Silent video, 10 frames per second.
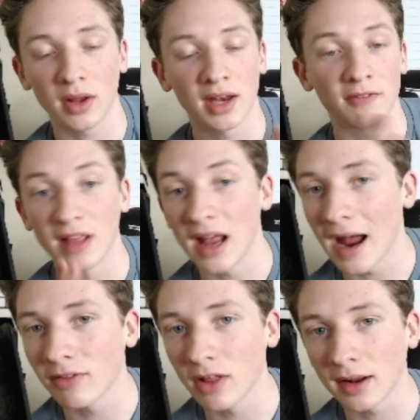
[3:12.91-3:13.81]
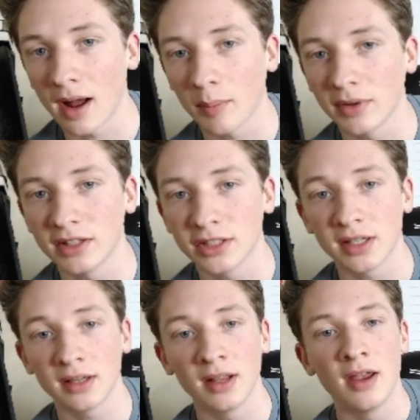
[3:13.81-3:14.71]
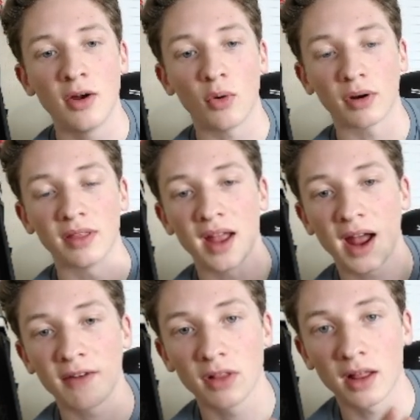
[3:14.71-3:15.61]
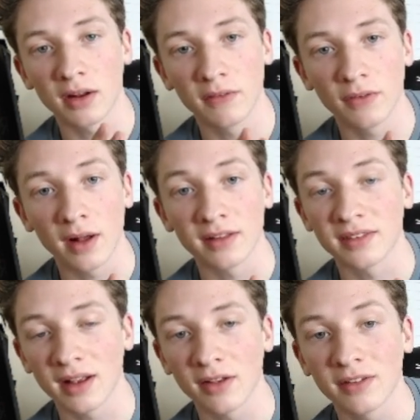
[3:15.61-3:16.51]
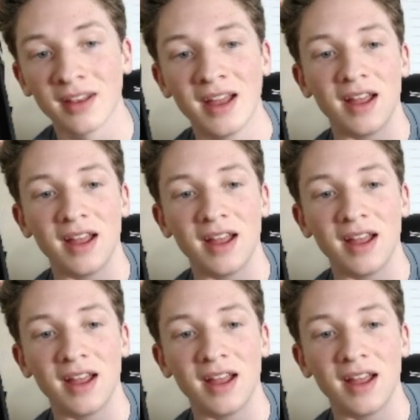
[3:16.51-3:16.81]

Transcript: and if they have a lot of competition or they have a lot of sales.